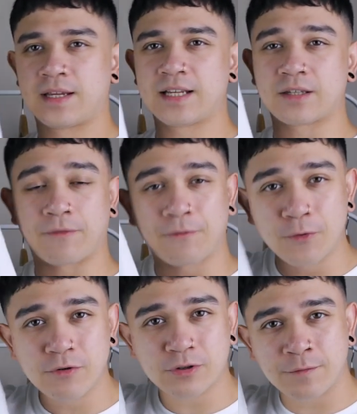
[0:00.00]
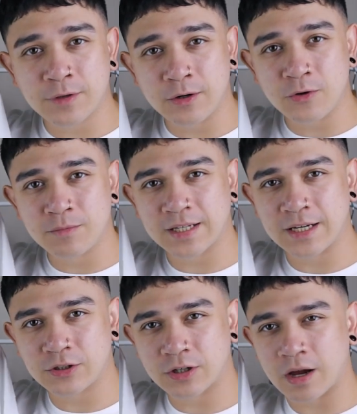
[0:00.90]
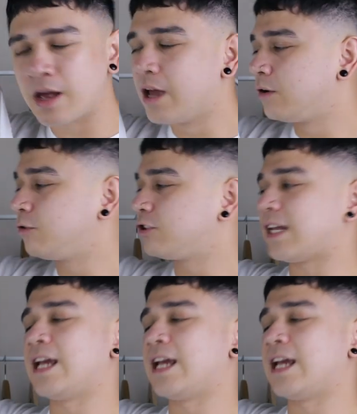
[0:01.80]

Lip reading: It's a Fruit of the Loom t-shirt. Not just